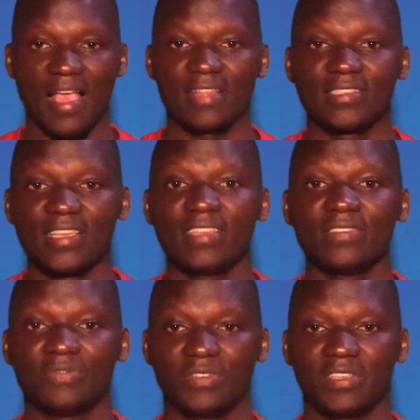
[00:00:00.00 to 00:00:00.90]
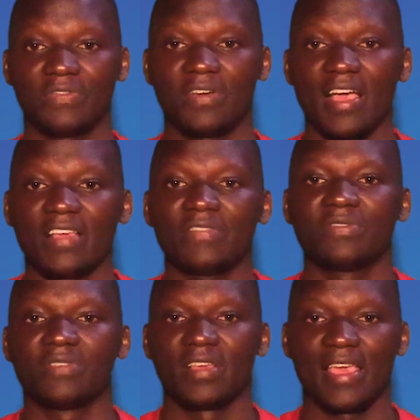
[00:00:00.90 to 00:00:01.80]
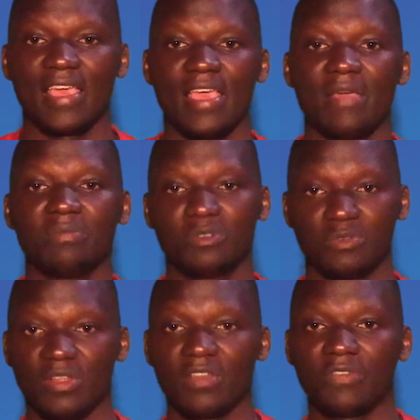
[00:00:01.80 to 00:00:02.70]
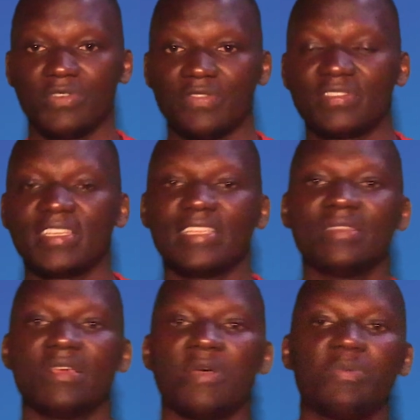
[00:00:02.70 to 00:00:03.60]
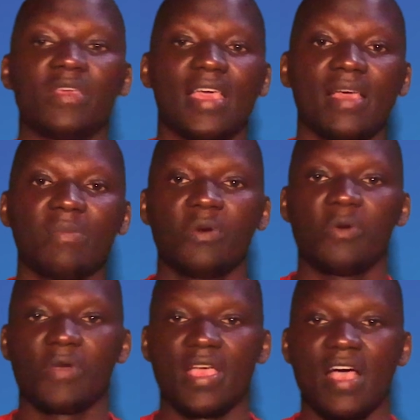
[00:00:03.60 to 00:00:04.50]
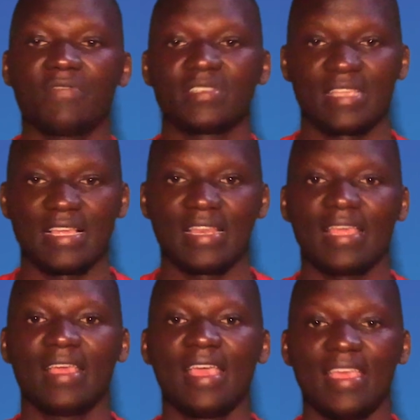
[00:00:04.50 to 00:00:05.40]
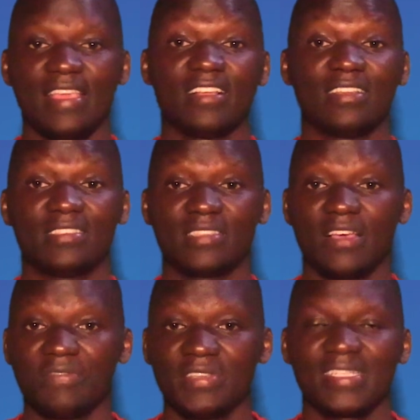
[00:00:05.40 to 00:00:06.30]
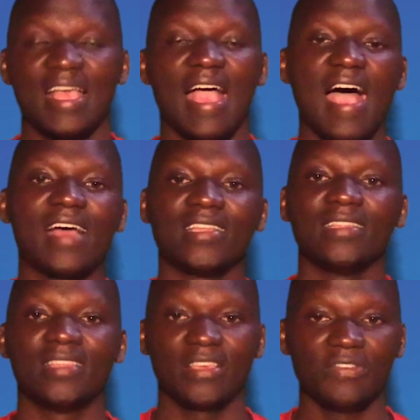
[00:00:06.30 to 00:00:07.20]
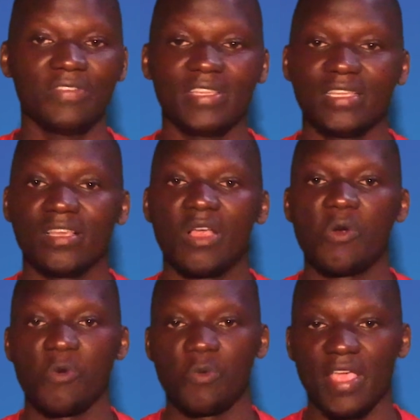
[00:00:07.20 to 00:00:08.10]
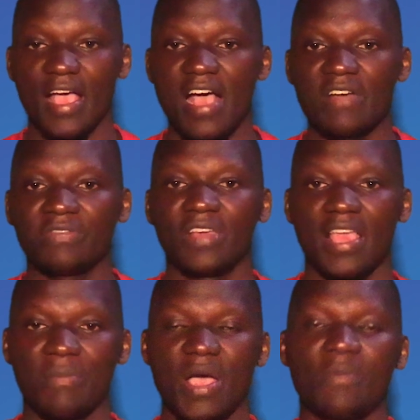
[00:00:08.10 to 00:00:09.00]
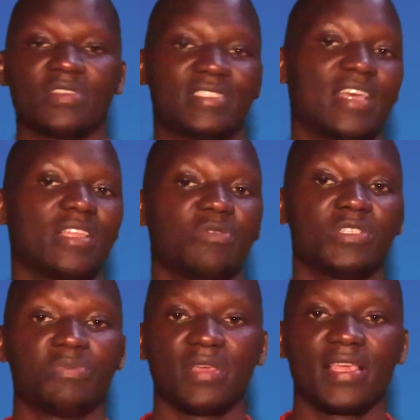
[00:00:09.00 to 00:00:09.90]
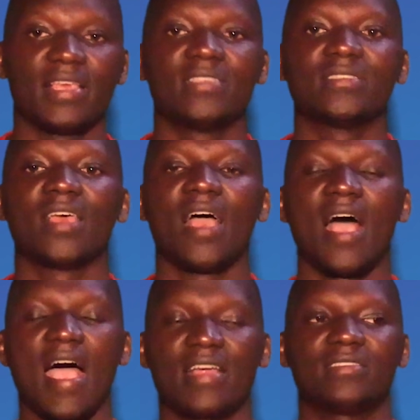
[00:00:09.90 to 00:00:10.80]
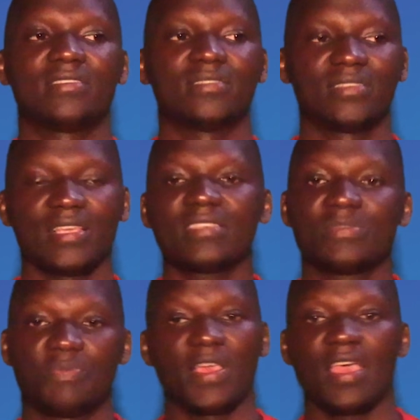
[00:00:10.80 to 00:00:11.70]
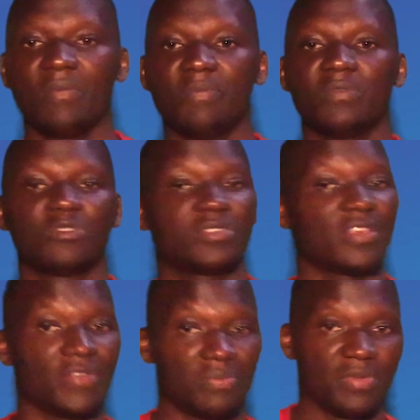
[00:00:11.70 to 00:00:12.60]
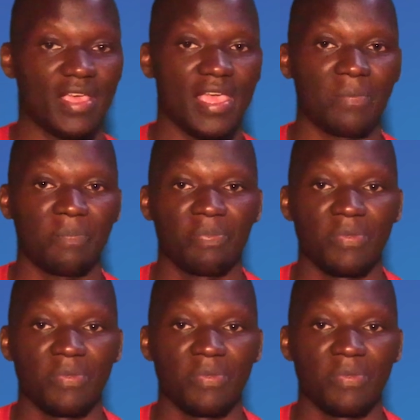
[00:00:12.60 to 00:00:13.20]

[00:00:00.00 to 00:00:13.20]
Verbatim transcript: At 10.45 a.m. to 12.15 p.m. we have a Sunday English service and in the evening we have a Bible study which begins at 6 p.m. to 7 p.m.